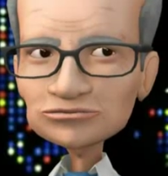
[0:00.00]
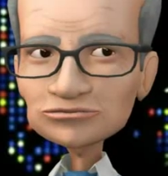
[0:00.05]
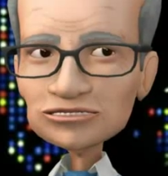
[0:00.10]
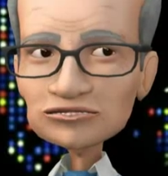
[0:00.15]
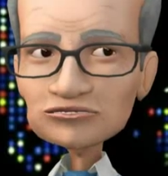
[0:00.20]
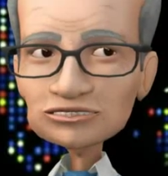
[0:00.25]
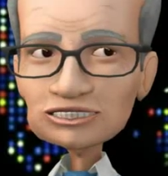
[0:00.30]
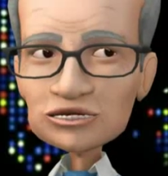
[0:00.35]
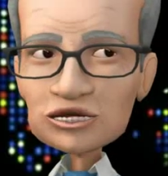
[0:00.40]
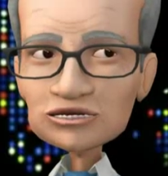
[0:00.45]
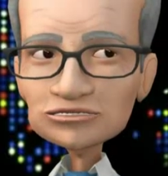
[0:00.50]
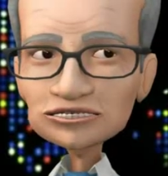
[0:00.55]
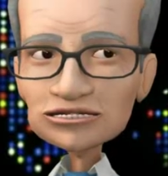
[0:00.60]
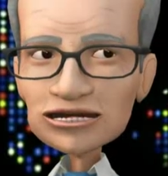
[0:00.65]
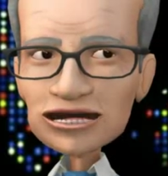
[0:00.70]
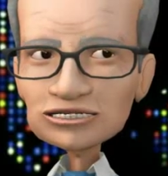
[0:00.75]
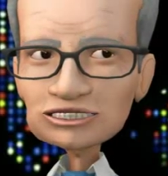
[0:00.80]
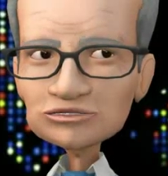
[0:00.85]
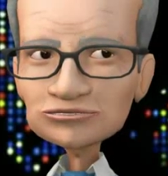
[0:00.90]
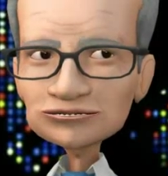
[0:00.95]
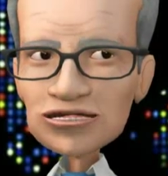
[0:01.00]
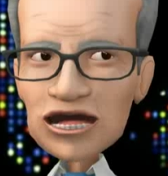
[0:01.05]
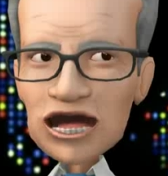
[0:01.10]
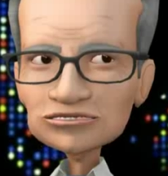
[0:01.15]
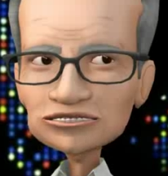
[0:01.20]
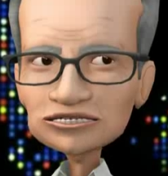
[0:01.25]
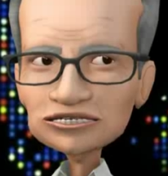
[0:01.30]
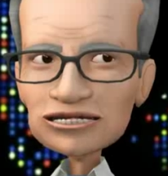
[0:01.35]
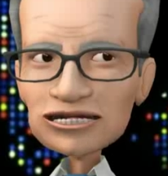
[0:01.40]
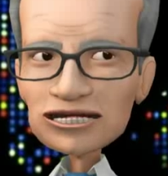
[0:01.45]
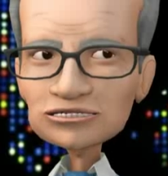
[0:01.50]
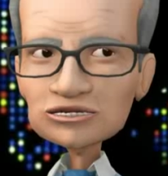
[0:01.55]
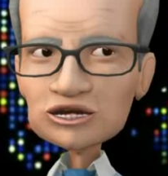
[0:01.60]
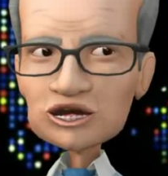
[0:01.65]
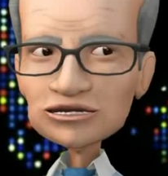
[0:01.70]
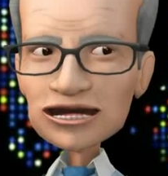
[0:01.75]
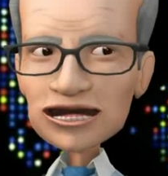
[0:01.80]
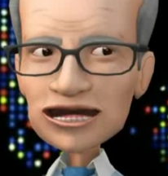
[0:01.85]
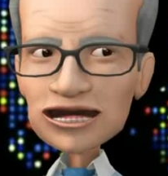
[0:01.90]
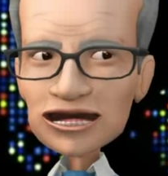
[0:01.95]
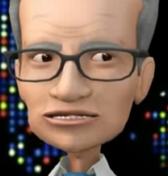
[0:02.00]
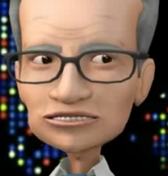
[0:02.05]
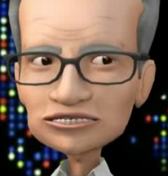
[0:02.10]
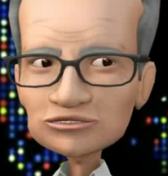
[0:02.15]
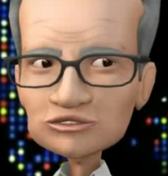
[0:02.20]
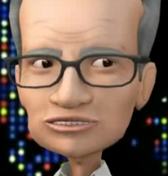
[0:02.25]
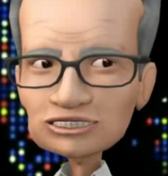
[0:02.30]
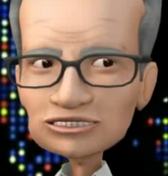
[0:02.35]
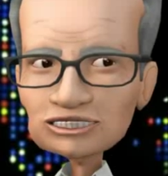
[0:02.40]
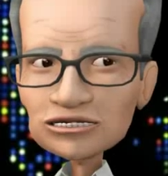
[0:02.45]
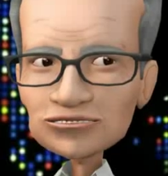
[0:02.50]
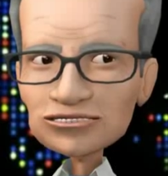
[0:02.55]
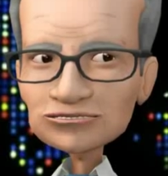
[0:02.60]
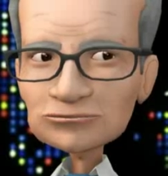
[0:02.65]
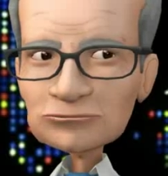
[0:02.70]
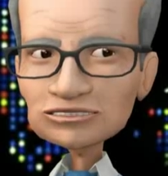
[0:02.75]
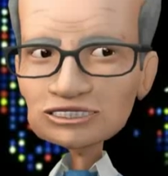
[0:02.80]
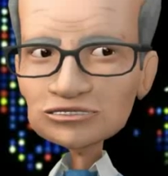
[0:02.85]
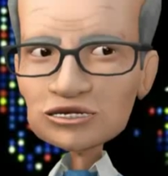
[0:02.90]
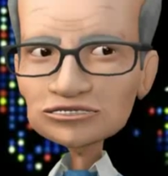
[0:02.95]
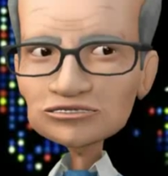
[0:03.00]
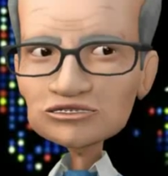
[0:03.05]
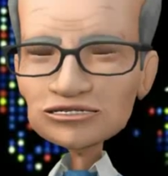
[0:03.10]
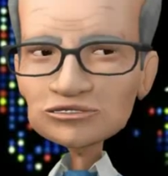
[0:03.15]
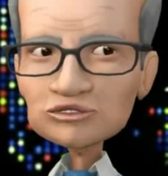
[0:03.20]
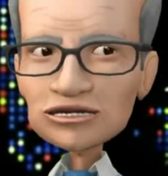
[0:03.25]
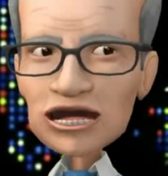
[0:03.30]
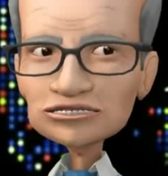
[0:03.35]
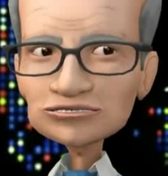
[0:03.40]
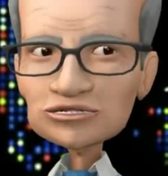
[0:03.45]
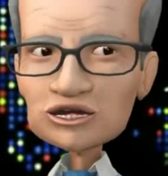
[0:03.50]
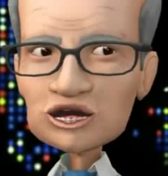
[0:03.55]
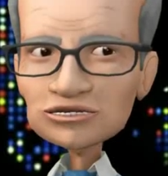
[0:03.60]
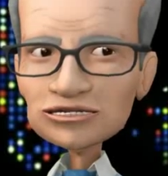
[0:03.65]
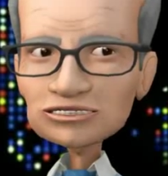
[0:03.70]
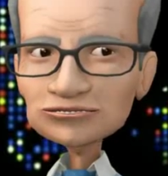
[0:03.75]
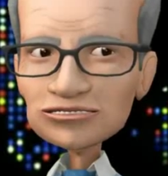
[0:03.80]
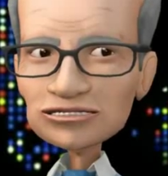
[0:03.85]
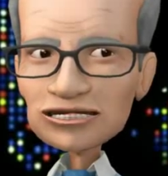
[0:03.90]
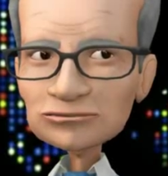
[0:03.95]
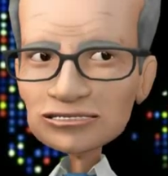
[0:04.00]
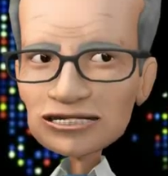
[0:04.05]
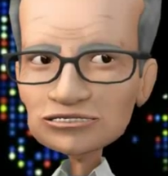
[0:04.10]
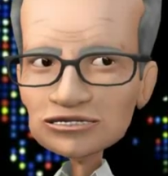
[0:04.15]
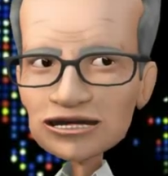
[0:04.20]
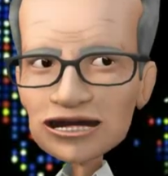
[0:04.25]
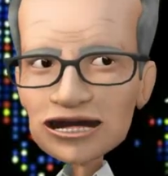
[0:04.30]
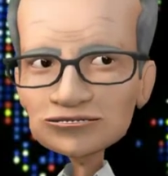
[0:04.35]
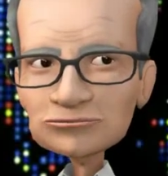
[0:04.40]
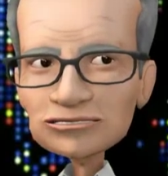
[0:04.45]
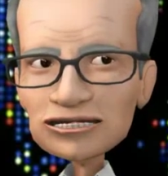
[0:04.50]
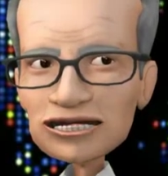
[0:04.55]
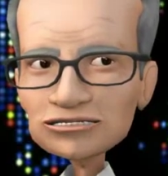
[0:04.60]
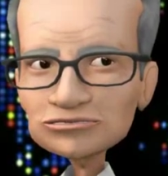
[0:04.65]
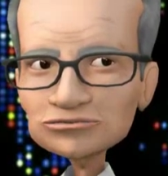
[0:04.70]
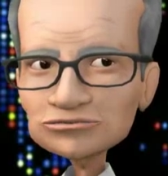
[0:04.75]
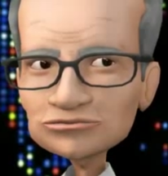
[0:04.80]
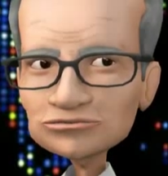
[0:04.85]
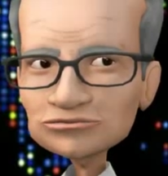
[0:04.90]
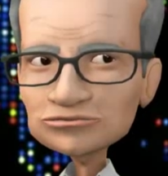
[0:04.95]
Of course I could not see her eyes looking at it because she was directly behind me.